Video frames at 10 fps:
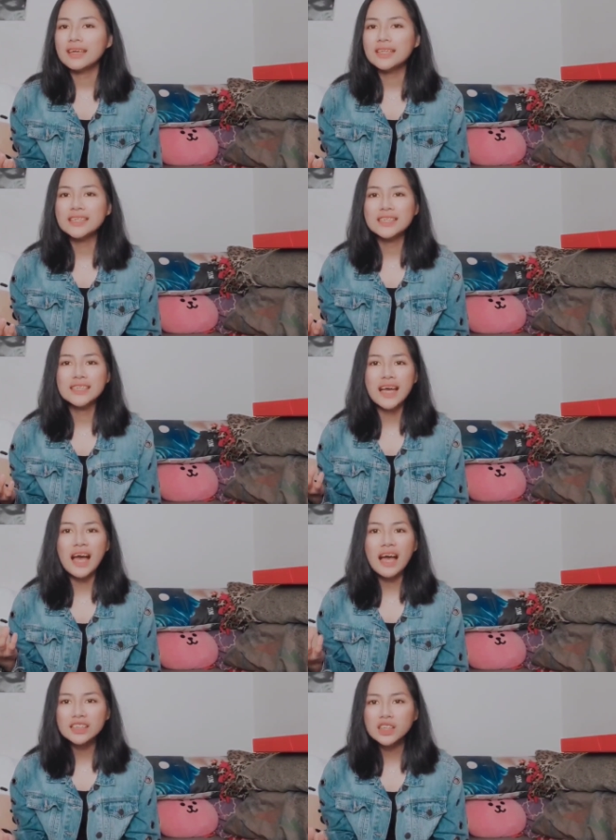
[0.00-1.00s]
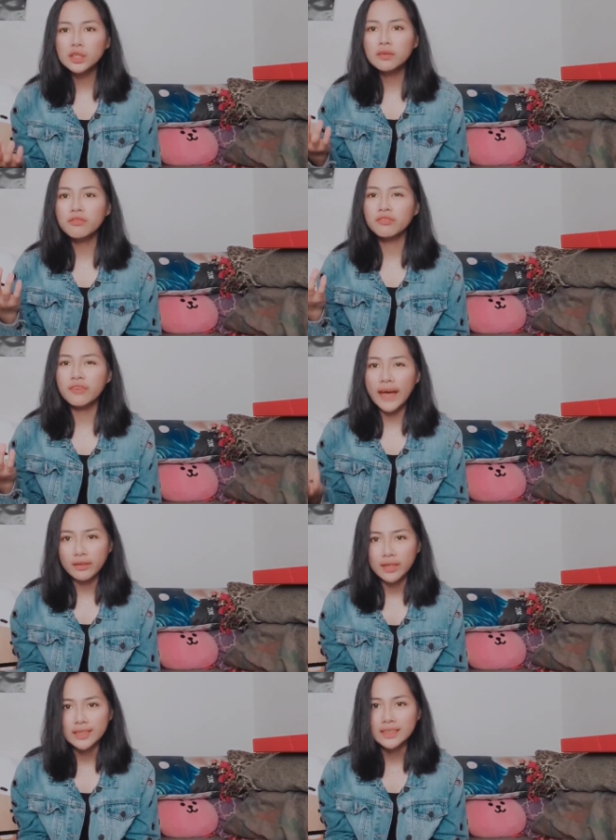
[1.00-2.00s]
it's actually
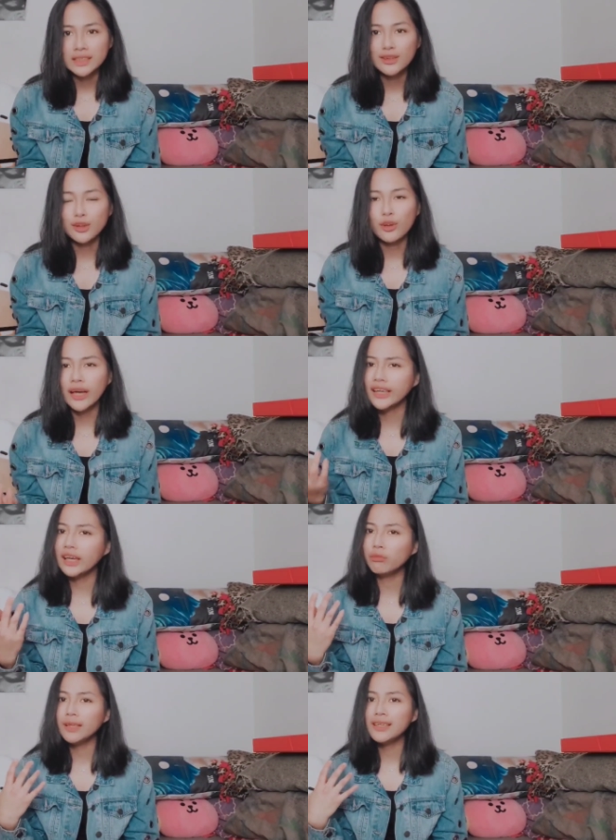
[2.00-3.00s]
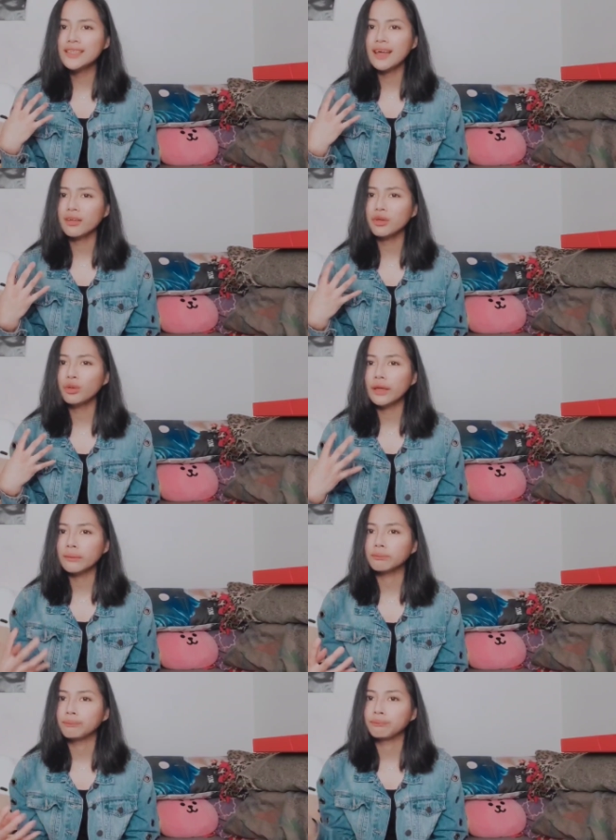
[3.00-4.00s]
varies, you know. I can't really tell you
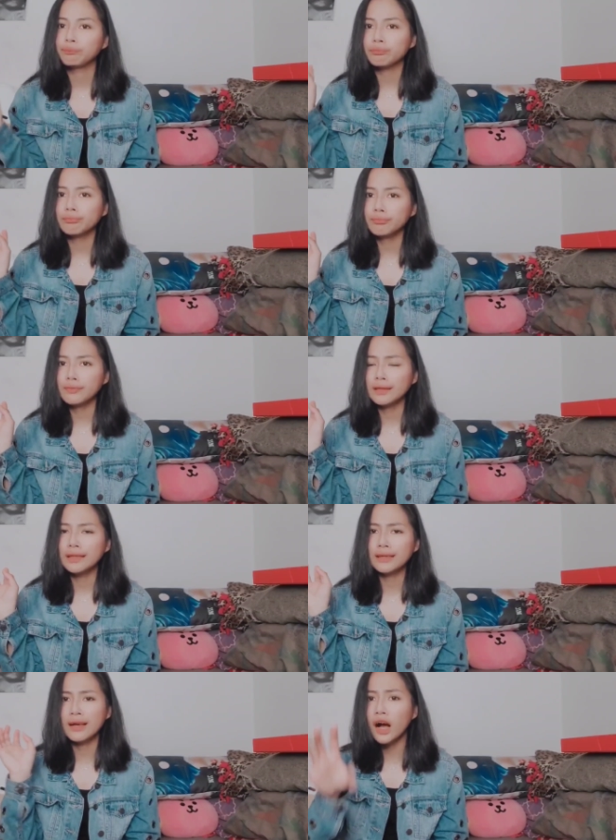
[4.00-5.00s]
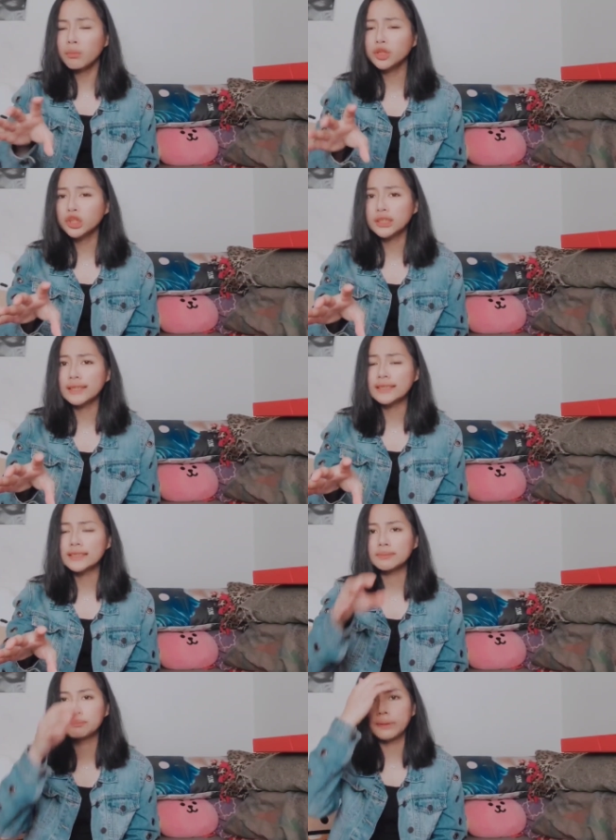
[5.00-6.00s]
like how much it
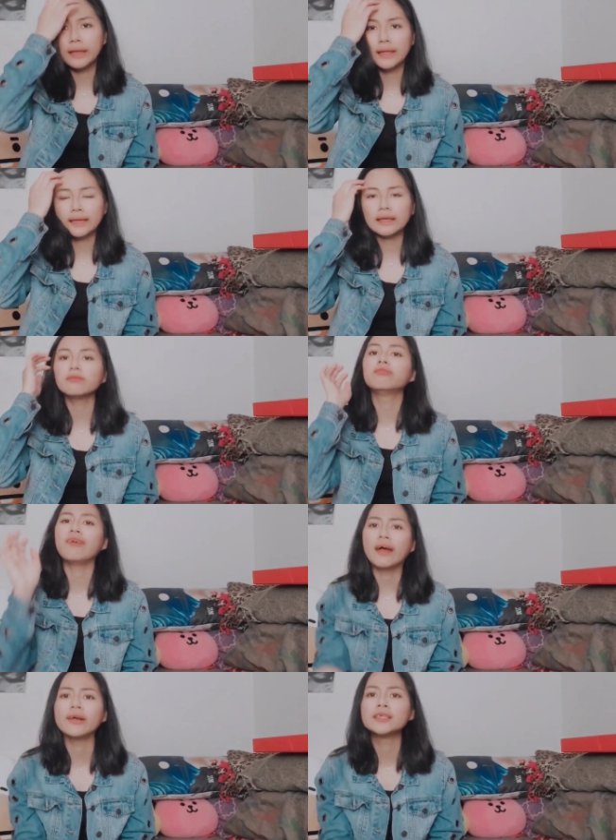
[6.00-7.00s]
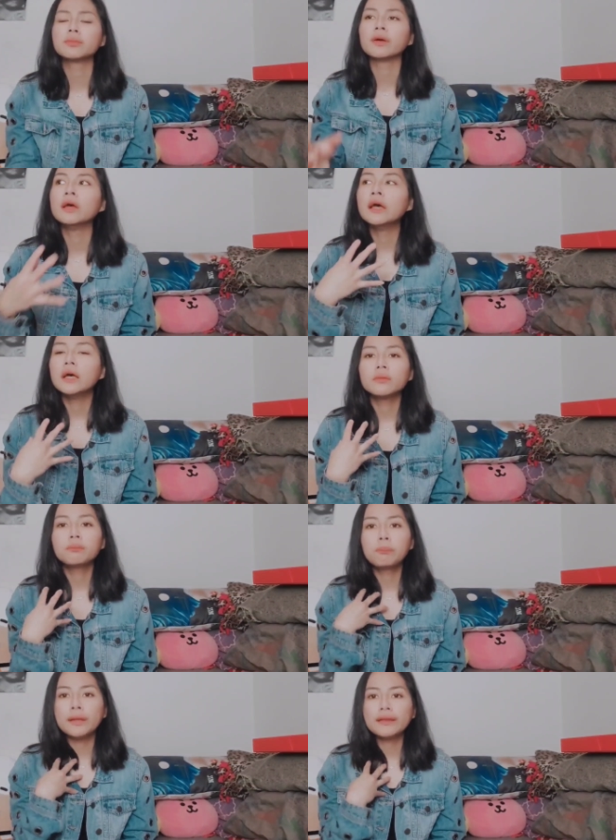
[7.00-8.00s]
is, but like it varies.
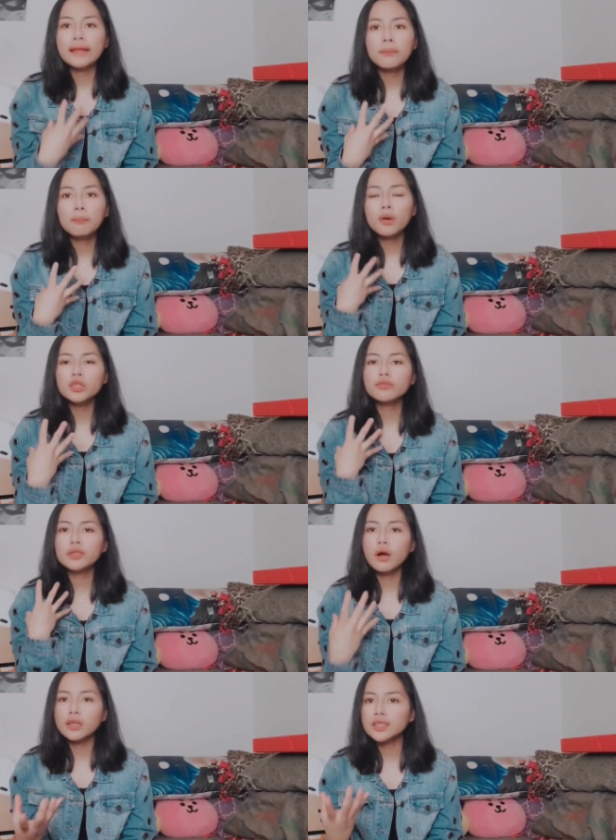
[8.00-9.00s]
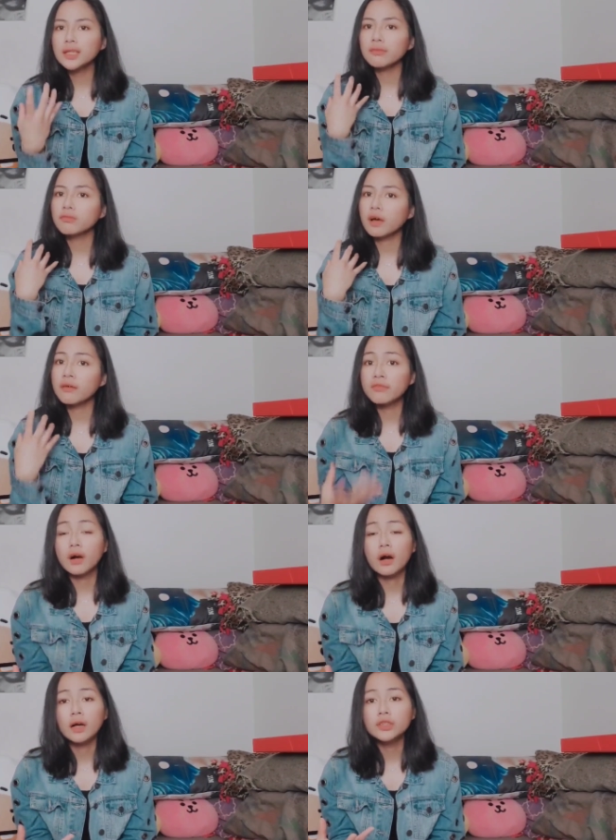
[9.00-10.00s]
But then most of the concert I've
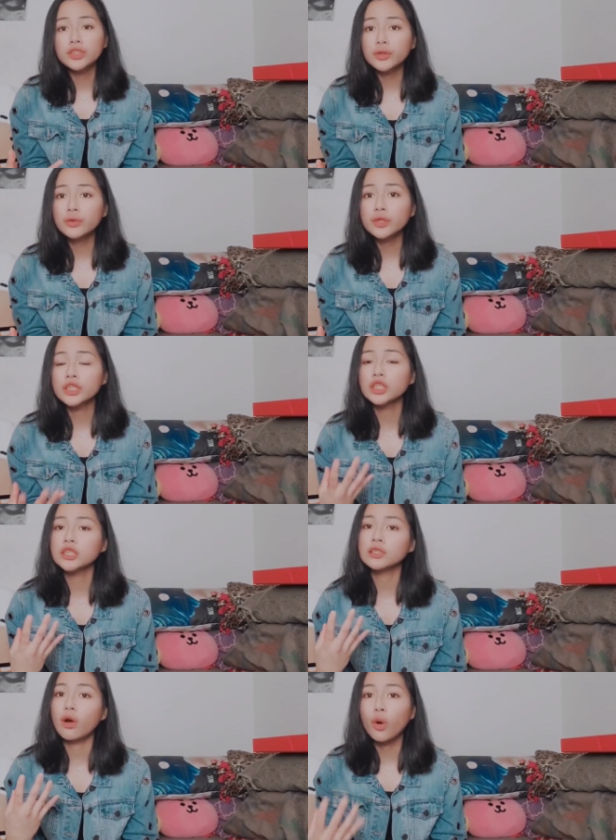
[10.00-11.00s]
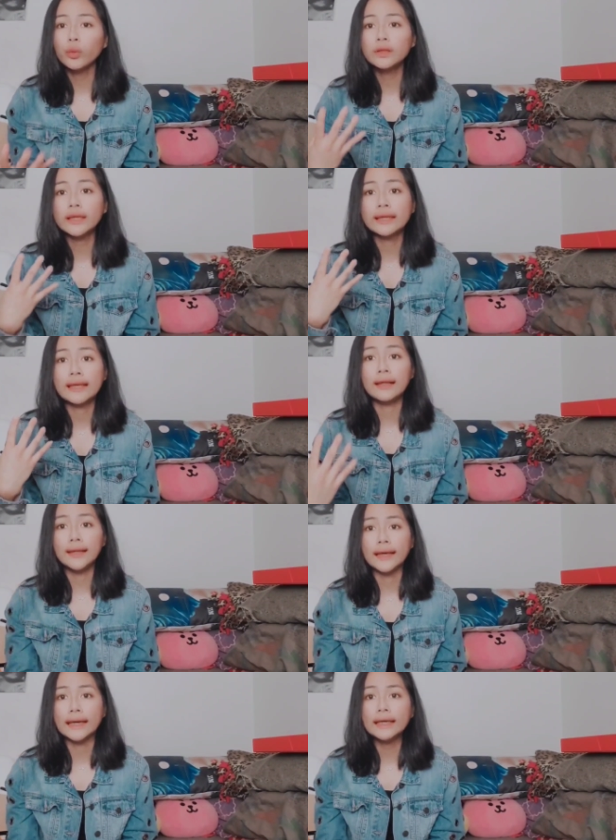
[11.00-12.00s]
gone to is just only in
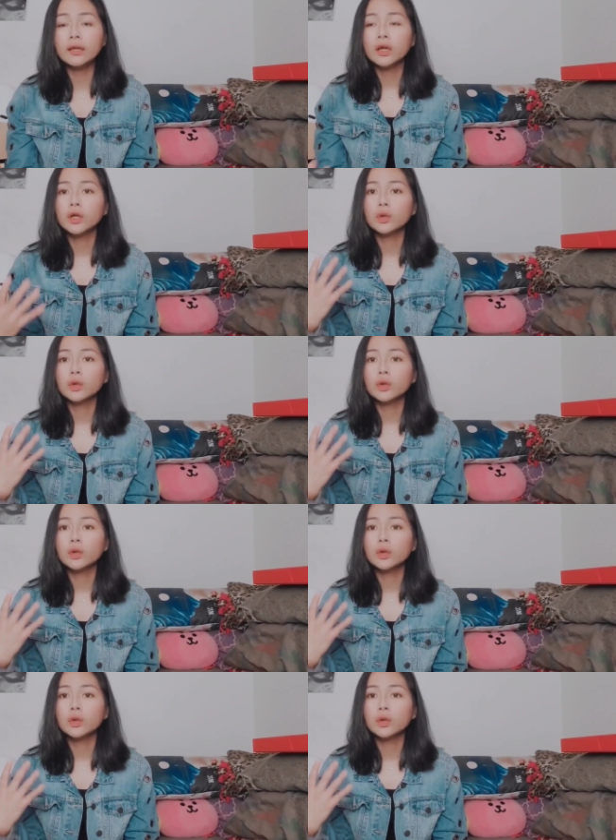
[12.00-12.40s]
LA,